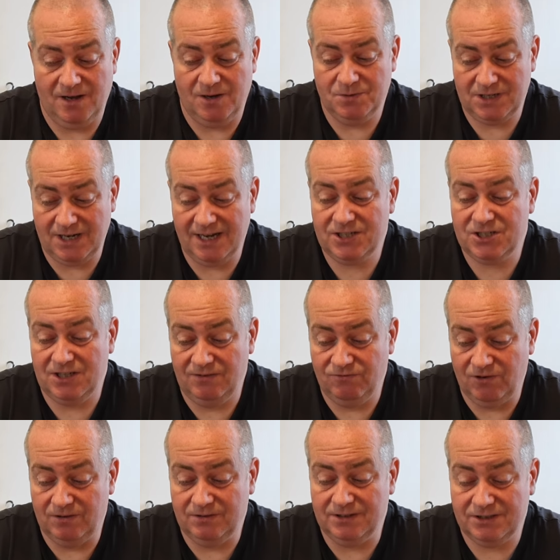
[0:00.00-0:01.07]
I was actually
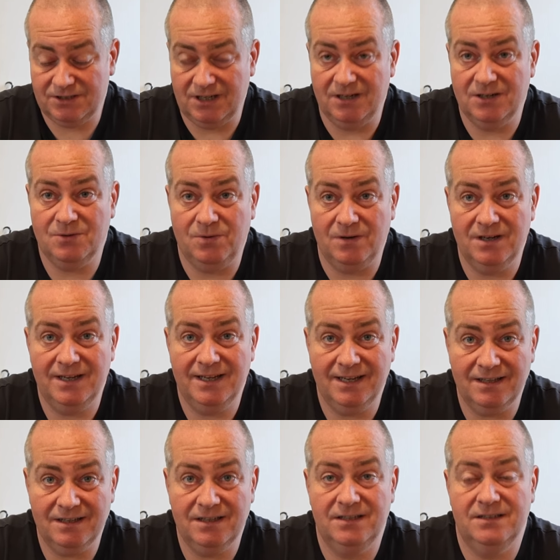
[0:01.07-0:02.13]
wrong. The sound quality
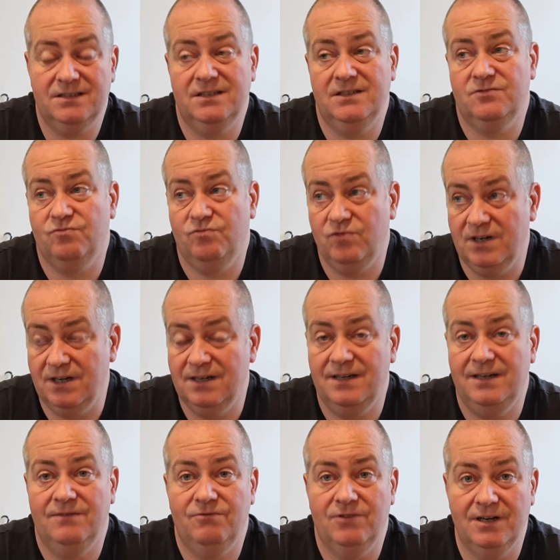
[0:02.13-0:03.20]
out of these is
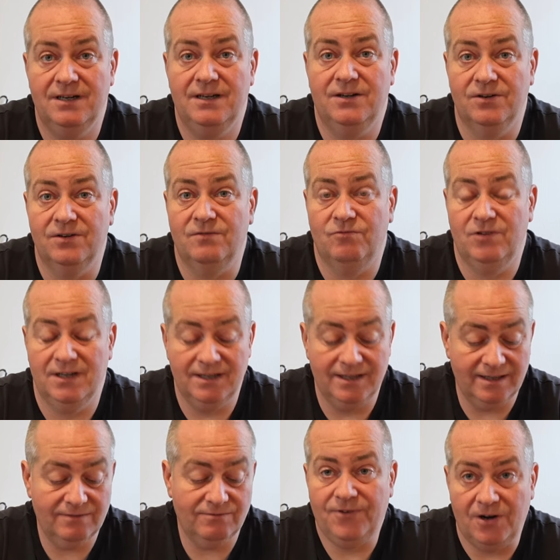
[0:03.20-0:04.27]
really, really good.
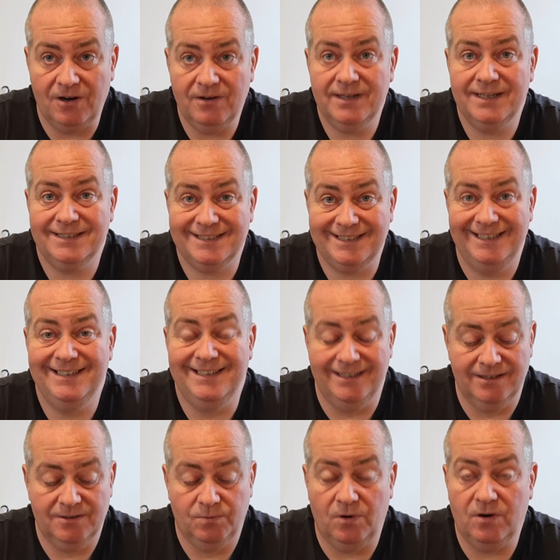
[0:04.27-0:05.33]
Really far
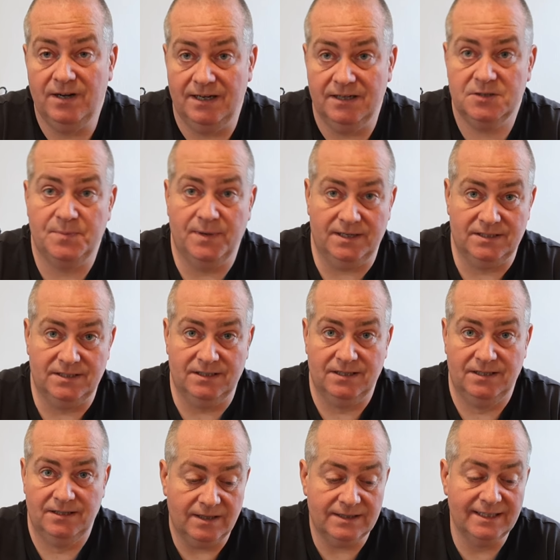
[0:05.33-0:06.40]
exceeded what I expected.
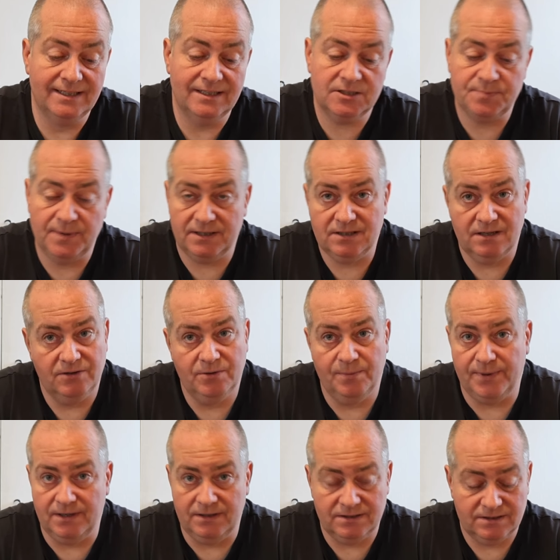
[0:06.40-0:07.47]
I didn't expect a load
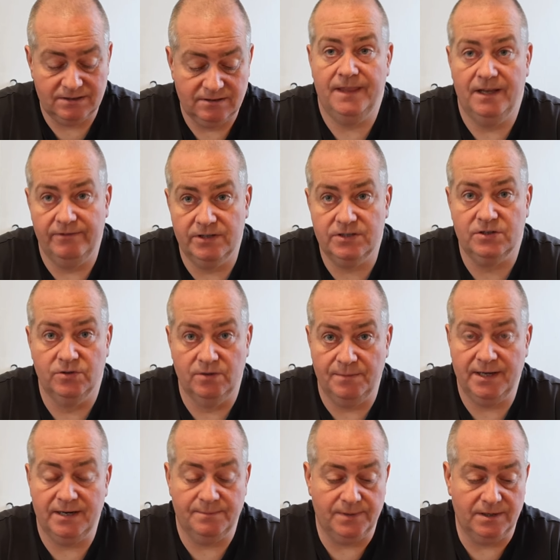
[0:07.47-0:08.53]
of bass. There is a good
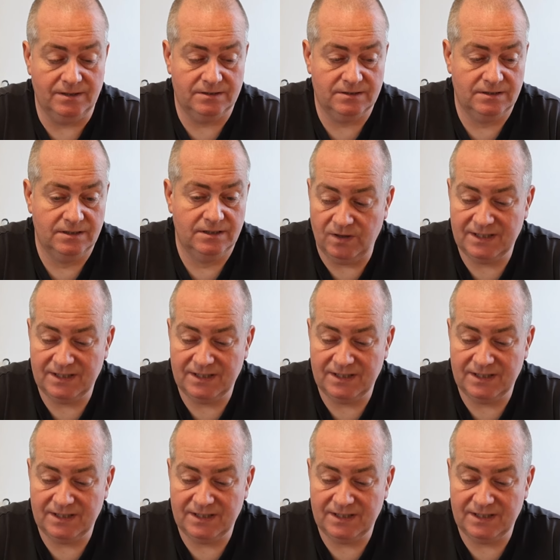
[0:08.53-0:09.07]
amount of bass.